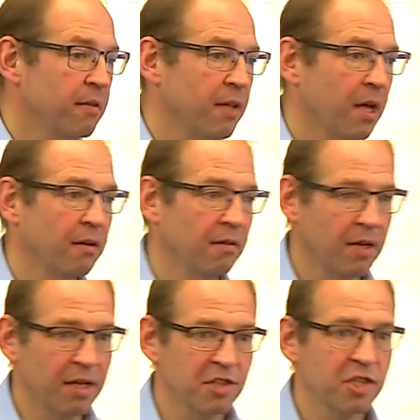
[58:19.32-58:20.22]
then
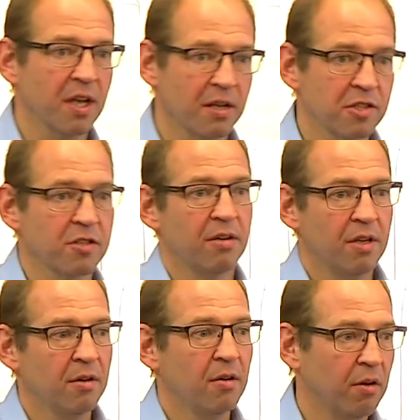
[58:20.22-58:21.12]
insist
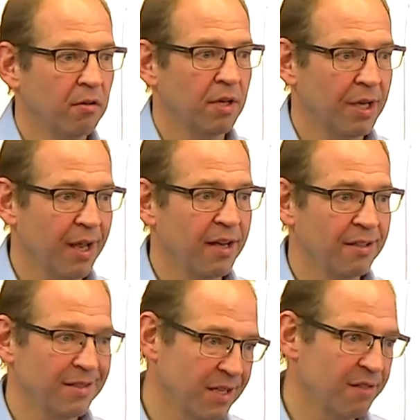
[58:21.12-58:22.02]
on a
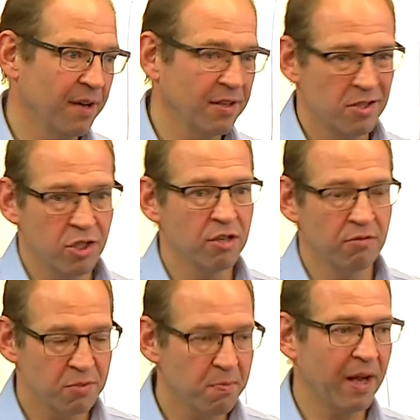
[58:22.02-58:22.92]
latent defects
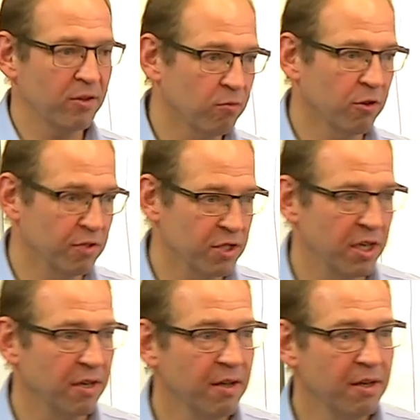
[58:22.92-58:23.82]
insurance backed
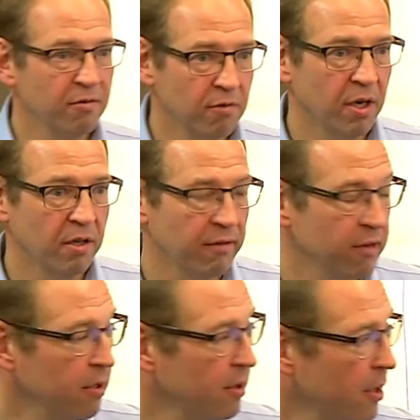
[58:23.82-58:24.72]
warranty rather
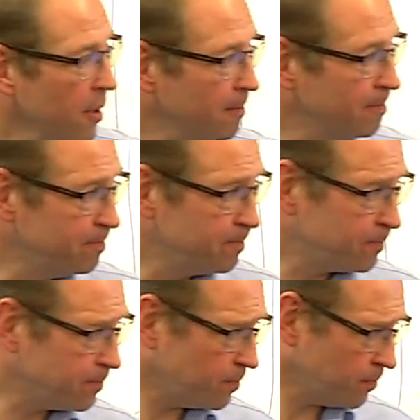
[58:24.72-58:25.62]
than, um,
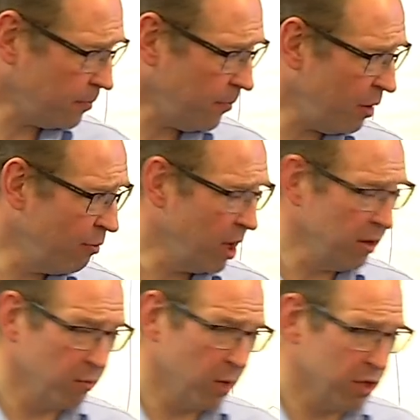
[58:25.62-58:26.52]

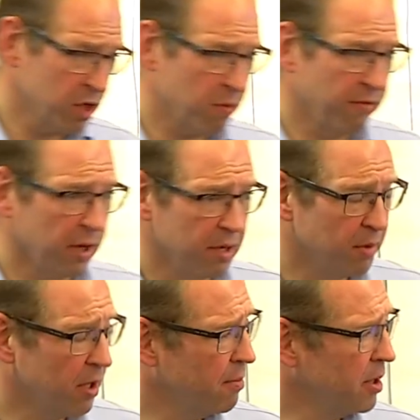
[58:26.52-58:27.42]
rather than one just provided
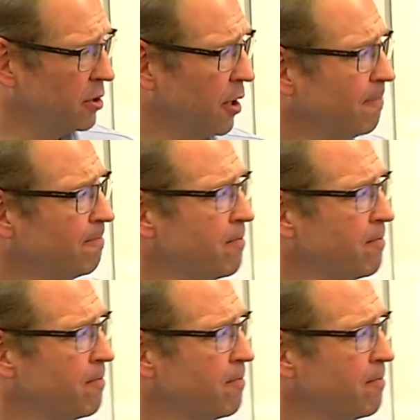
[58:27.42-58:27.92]
by the builder.